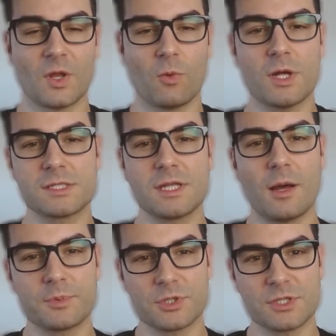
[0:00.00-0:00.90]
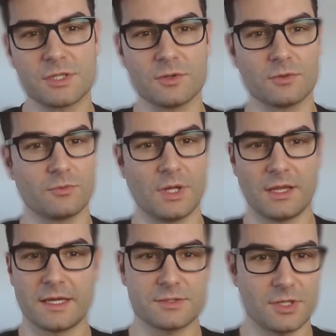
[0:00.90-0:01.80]
What's the option two? Well,
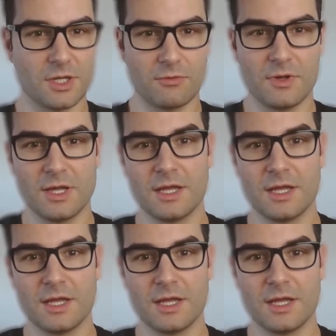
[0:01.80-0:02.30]
as you know,